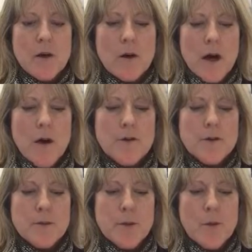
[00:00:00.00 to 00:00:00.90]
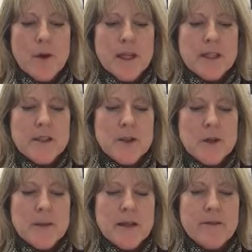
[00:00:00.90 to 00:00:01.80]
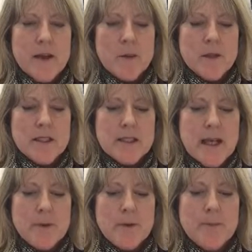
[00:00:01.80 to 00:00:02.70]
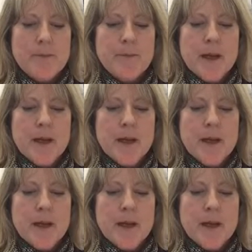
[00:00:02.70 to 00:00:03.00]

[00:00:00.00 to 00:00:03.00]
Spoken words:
or other support and determine if they were disabled.